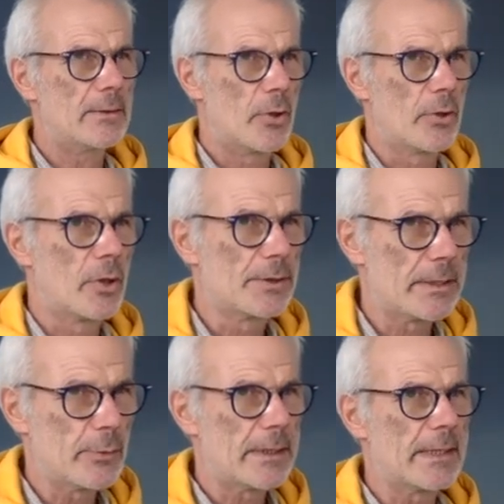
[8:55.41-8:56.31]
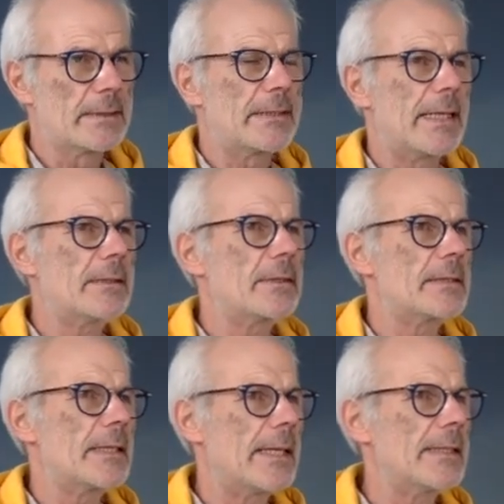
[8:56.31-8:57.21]
or, or that we can take
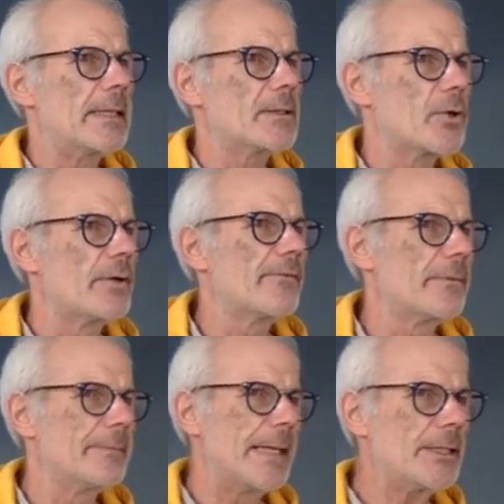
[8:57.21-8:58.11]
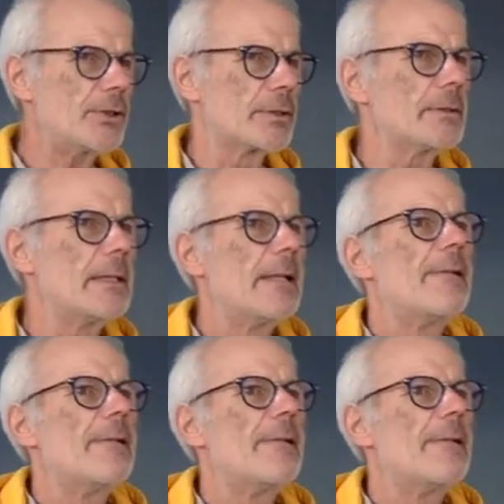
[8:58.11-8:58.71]
this A as confirmation